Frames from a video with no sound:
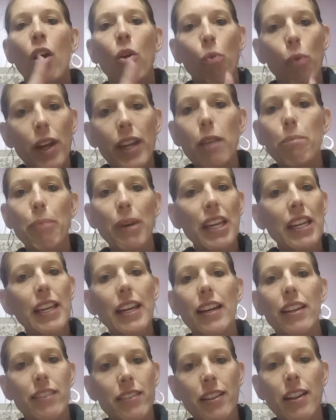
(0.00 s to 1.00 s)

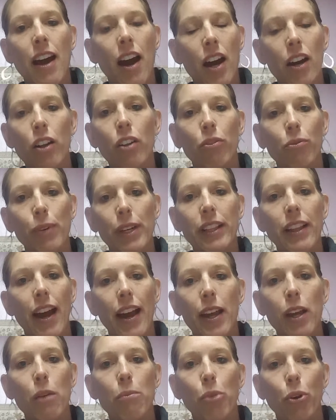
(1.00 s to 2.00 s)
Wikipedia is not a
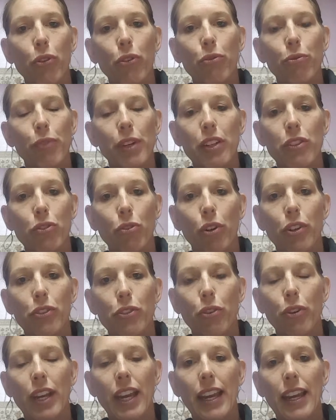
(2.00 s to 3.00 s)
reliable resource,
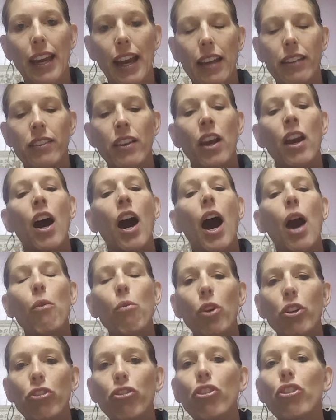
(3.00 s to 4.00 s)
okay, guys? I
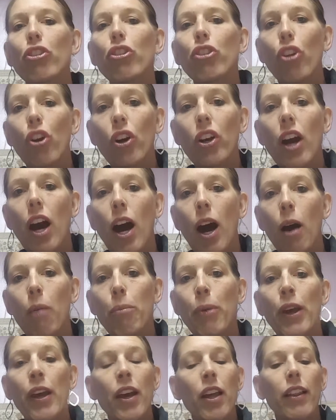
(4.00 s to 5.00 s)
want you to look
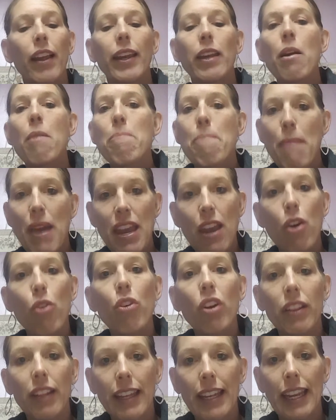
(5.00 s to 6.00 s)
up like Mayo
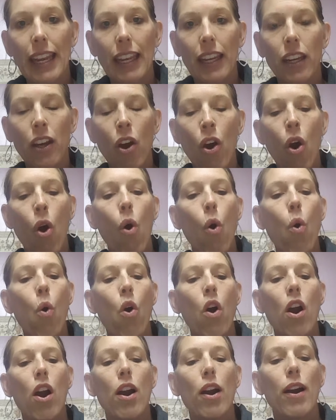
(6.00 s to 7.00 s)
Clinic
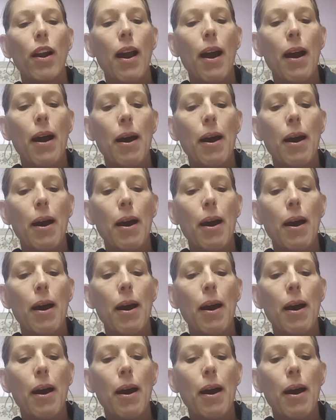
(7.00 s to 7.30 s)
or